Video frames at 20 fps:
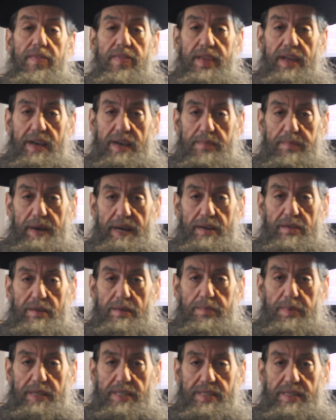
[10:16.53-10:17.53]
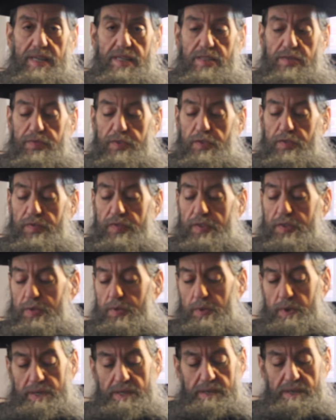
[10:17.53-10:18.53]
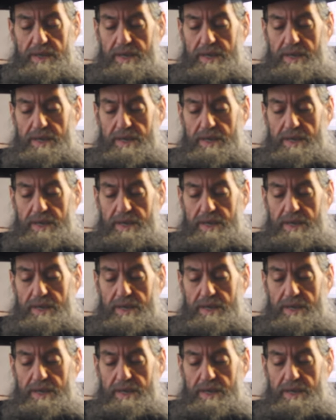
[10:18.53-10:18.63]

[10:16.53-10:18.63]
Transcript: Think about it, Rabbi Zeitz, food for thought.